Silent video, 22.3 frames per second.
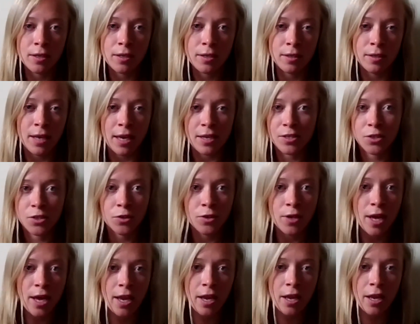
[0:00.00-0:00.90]

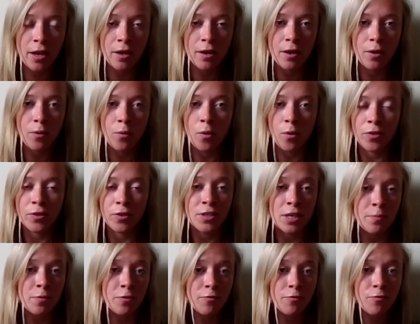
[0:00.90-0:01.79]
yesterday or the
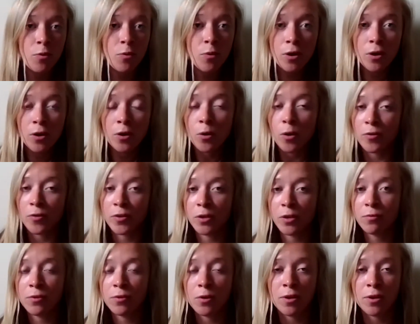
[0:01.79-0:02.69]
day before or that
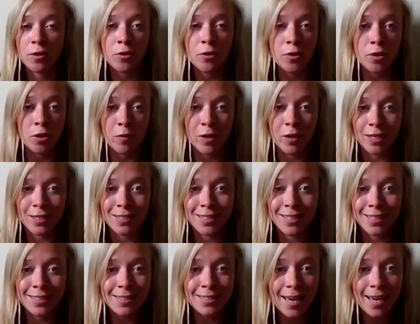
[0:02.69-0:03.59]
you noted during your reading
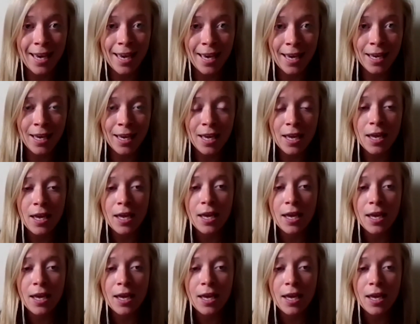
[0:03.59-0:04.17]
today